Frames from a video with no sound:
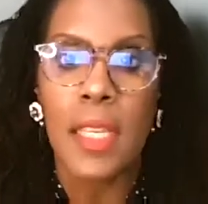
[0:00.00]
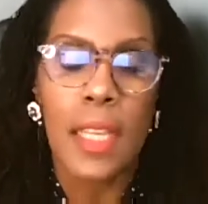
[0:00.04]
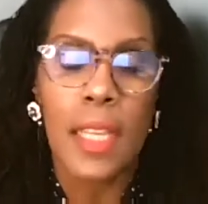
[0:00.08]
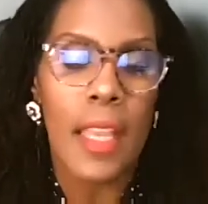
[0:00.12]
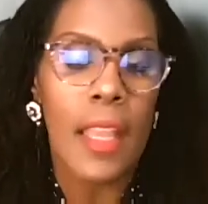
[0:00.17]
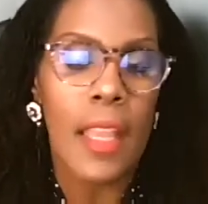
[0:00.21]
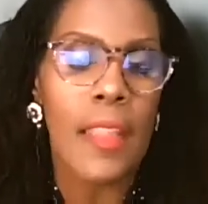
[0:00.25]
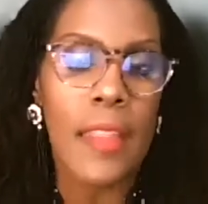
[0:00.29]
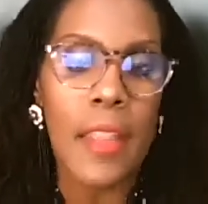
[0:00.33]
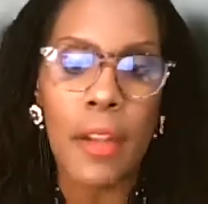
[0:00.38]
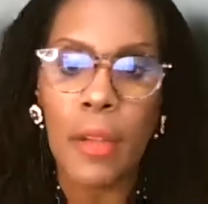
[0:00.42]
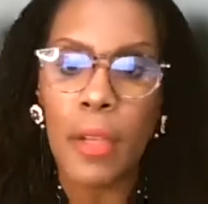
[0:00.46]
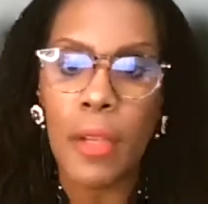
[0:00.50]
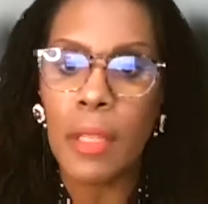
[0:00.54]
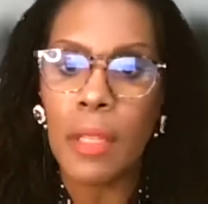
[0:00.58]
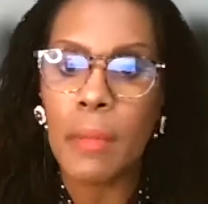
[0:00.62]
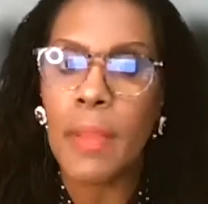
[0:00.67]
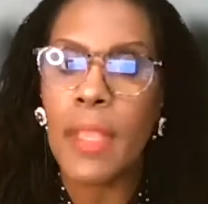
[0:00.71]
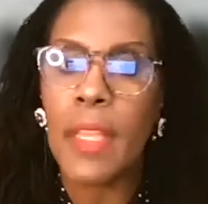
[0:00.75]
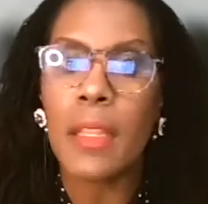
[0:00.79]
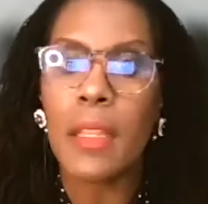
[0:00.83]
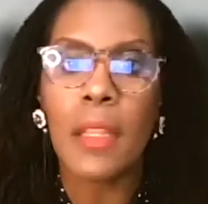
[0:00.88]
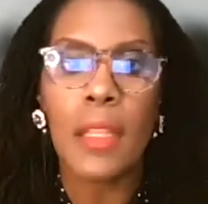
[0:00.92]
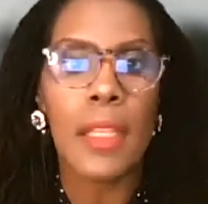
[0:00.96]
and there are going to
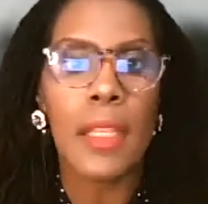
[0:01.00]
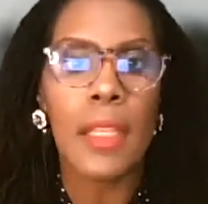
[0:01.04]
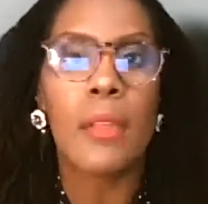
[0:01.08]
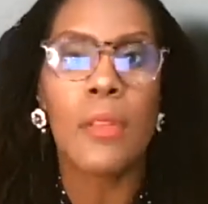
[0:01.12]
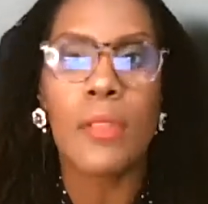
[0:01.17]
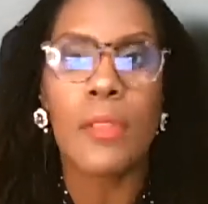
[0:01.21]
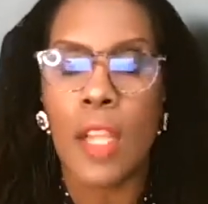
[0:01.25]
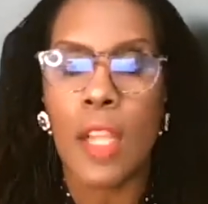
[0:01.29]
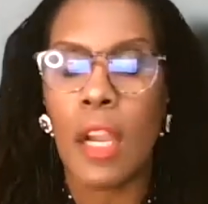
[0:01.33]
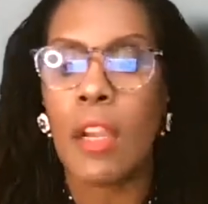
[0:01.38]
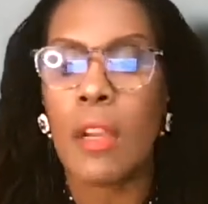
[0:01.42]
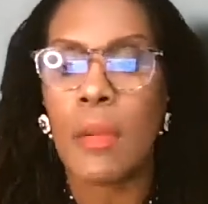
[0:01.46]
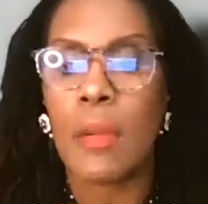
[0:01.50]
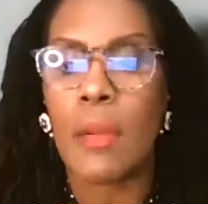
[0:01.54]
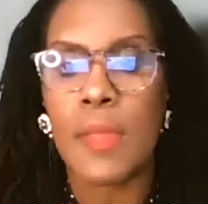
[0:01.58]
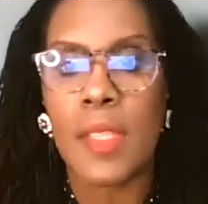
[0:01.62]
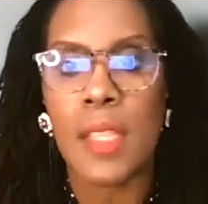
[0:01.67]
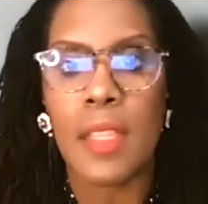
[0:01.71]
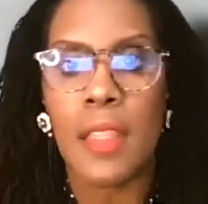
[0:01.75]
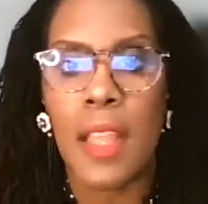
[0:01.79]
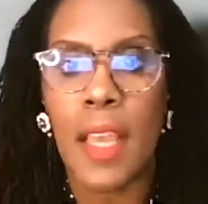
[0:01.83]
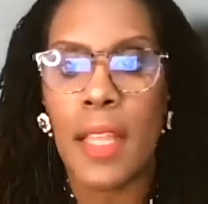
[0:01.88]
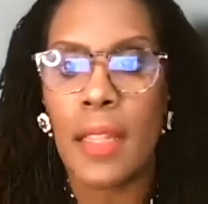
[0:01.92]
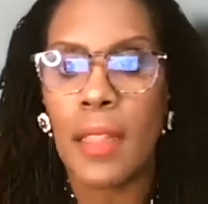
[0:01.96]
be legal terms
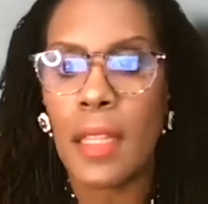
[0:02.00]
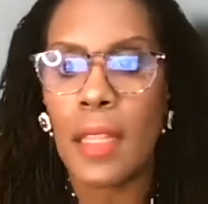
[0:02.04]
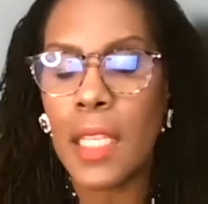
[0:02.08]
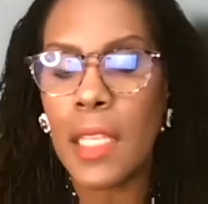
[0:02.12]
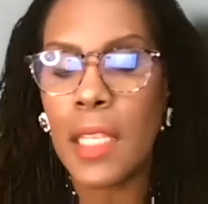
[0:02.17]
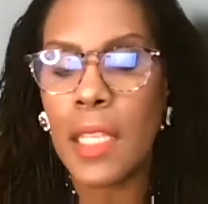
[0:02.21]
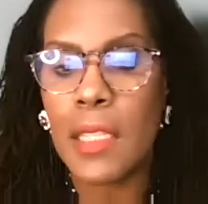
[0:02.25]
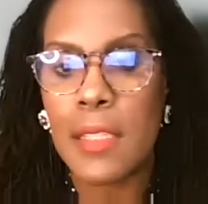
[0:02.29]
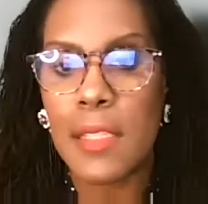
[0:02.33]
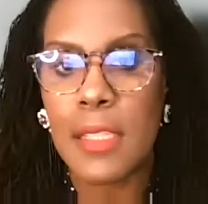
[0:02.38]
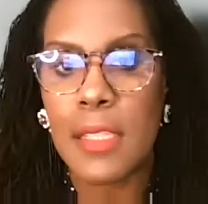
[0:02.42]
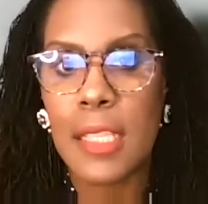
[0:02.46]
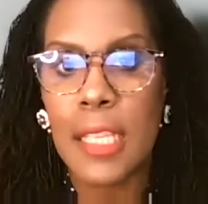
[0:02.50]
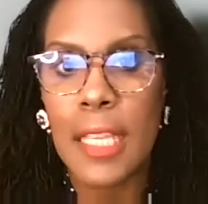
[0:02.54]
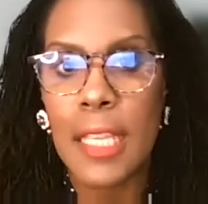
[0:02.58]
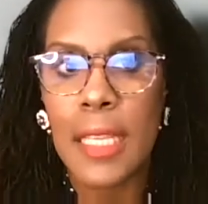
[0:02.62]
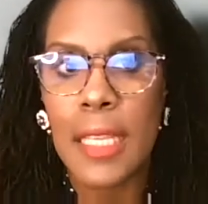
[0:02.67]
in that lease.